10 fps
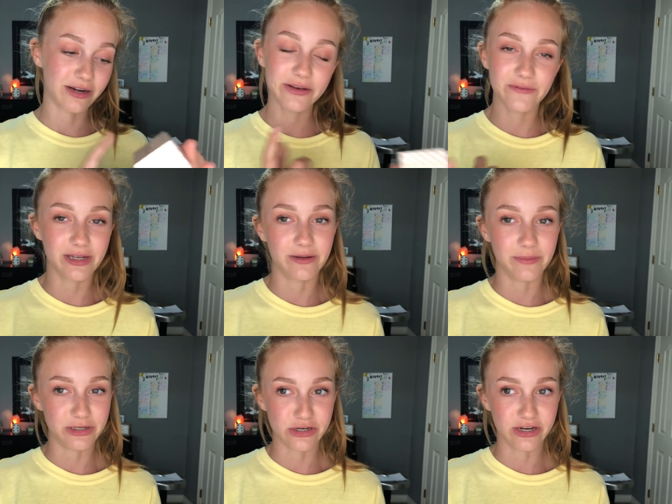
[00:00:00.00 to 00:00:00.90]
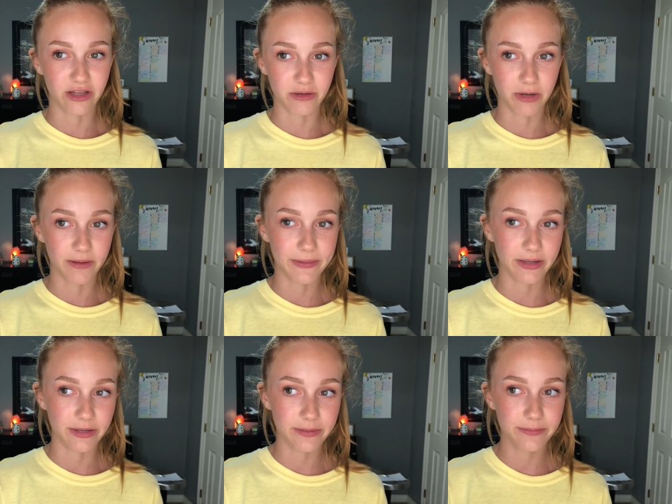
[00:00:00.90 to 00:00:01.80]
I don't even need to mention
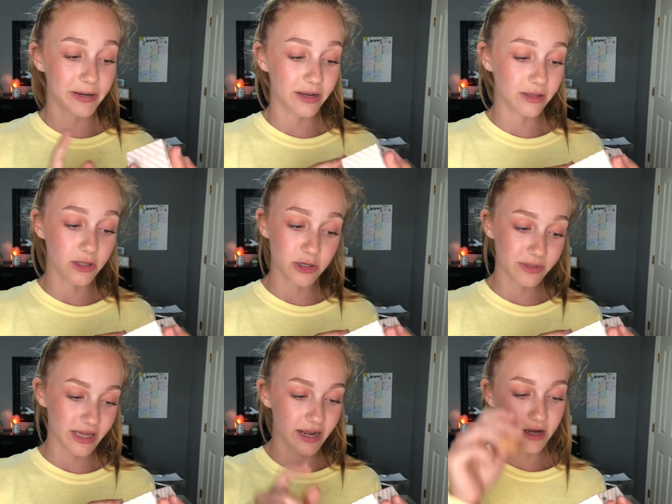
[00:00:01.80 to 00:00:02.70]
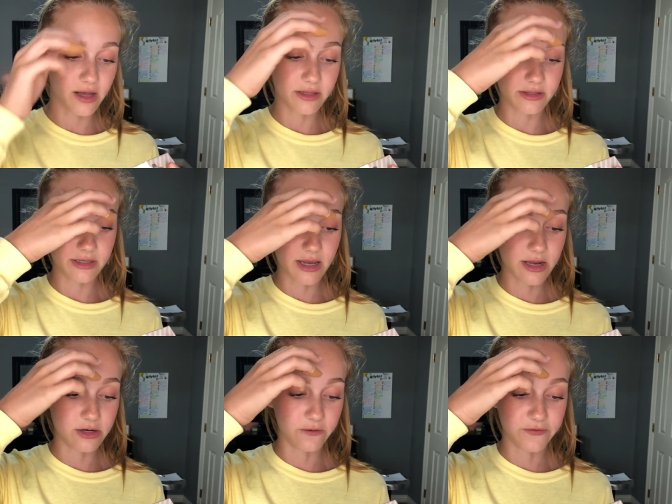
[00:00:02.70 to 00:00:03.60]
ColourPop. Um, but along with that, I got
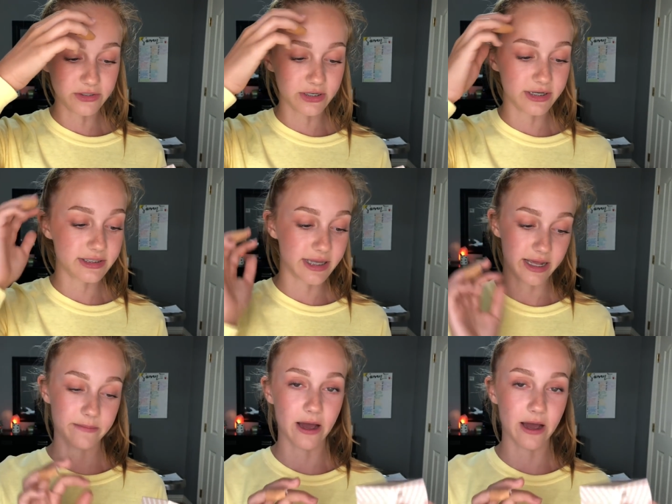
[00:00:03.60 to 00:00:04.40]
the No Filter Setting